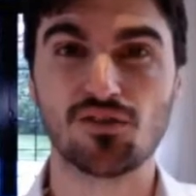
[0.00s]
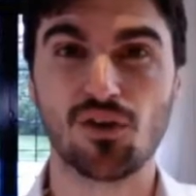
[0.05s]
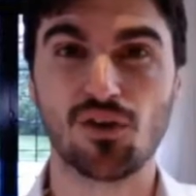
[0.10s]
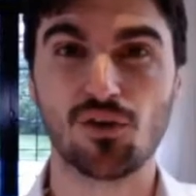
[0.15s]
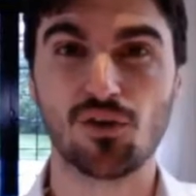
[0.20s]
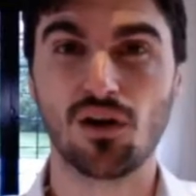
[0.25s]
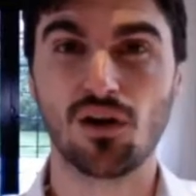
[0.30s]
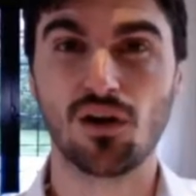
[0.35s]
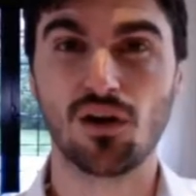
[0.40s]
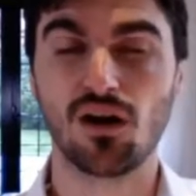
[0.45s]
So
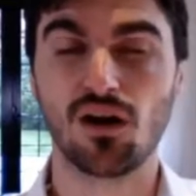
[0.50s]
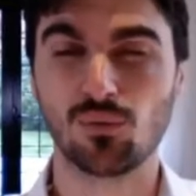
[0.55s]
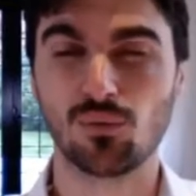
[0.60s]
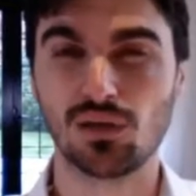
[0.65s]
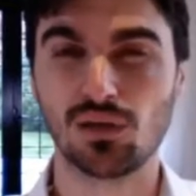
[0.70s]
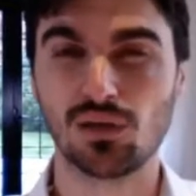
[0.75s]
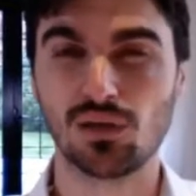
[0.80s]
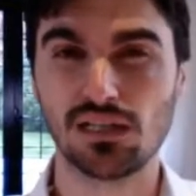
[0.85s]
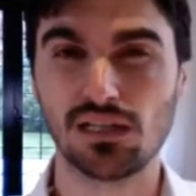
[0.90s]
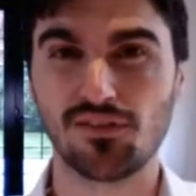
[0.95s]
I would
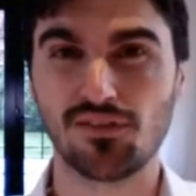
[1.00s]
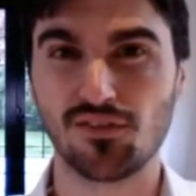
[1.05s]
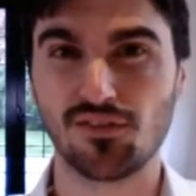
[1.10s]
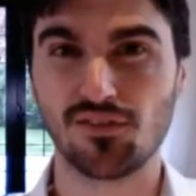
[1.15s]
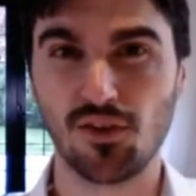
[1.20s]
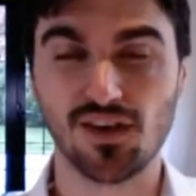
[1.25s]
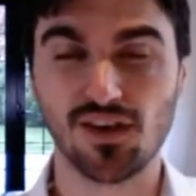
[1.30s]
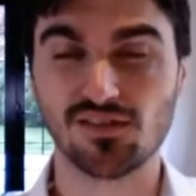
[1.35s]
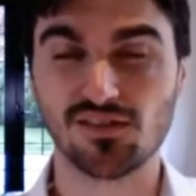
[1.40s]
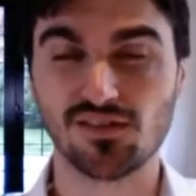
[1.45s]
leave that to
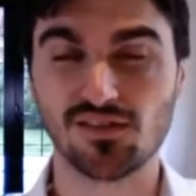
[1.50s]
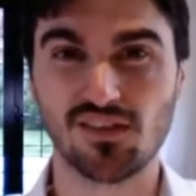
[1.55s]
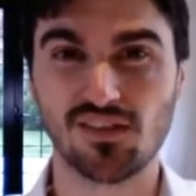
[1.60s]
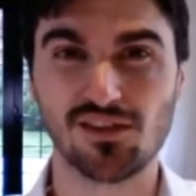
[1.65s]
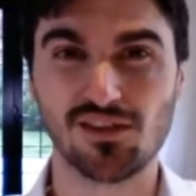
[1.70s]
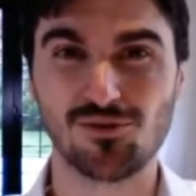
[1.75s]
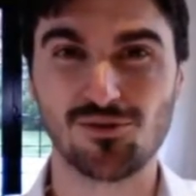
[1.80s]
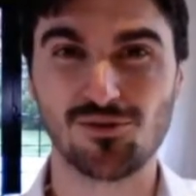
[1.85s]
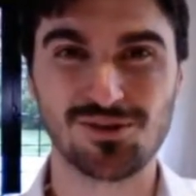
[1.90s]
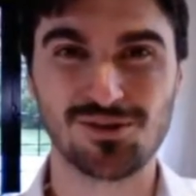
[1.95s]
those guys because
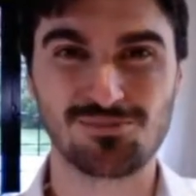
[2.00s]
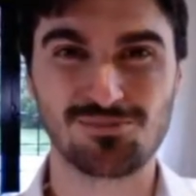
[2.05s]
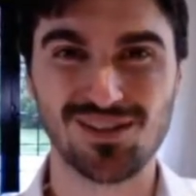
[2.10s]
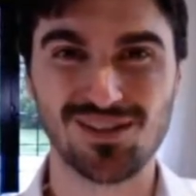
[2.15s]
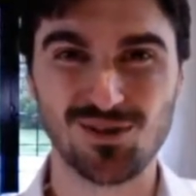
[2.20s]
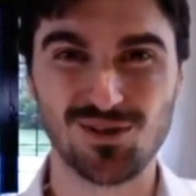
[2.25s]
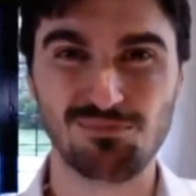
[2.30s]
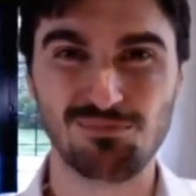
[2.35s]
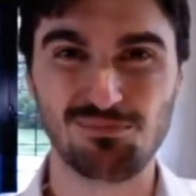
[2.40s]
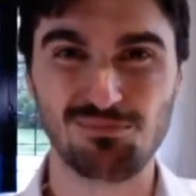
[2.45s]
they do a much
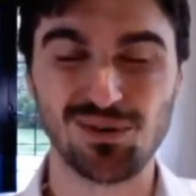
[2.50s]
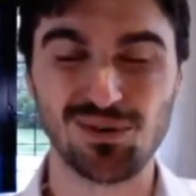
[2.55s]
better job.